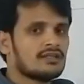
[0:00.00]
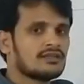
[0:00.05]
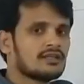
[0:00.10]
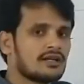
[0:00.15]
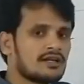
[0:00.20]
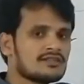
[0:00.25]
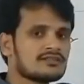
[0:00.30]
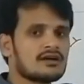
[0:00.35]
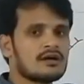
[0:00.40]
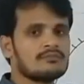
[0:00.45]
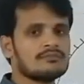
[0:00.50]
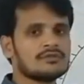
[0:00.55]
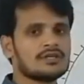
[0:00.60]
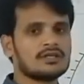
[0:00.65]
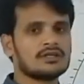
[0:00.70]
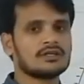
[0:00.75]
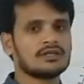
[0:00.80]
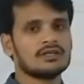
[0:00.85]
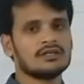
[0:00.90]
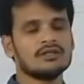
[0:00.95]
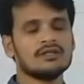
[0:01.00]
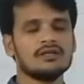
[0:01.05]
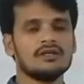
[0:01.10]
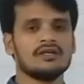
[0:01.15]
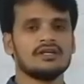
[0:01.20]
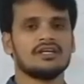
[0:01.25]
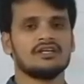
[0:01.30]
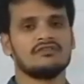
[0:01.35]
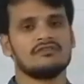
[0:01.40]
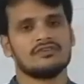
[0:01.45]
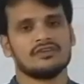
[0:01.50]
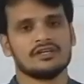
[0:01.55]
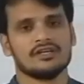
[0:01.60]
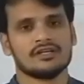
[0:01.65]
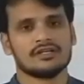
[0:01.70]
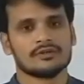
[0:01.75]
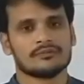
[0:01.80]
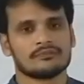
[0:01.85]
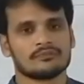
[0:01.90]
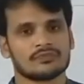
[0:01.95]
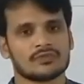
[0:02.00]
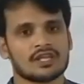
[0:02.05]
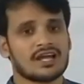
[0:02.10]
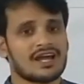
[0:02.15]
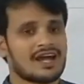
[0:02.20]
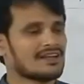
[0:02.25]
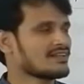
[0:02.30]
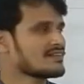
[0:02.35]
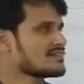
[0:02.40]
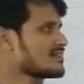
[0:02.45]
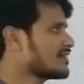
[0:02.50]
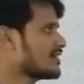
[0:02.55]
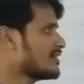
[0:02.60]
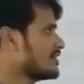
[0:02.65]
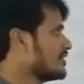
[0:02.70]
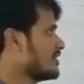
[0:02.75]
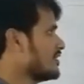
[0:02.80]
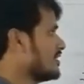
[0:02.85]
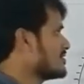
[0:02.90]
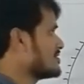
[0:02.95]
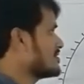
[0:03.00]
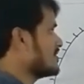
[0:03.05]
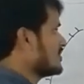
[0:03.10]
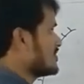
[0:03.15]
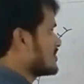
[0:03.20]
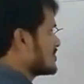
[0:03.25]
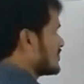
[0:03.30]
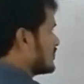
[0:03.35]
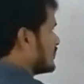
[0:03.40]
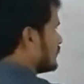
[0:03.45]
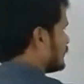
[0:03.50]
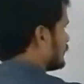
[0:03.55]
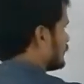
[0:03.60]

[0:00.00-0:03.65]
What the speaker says: that is object at infinity. And the second case is,